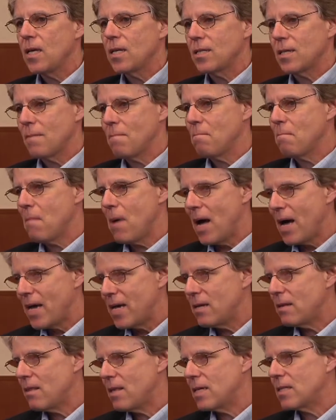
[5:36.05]
to
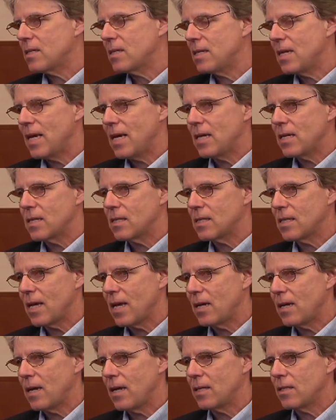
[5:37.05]
mine this data
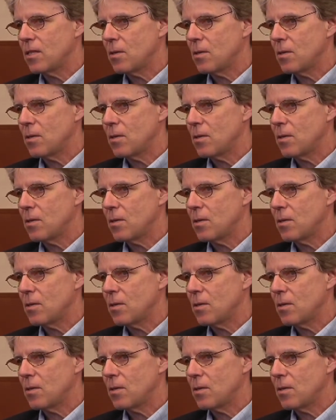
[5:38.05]
set and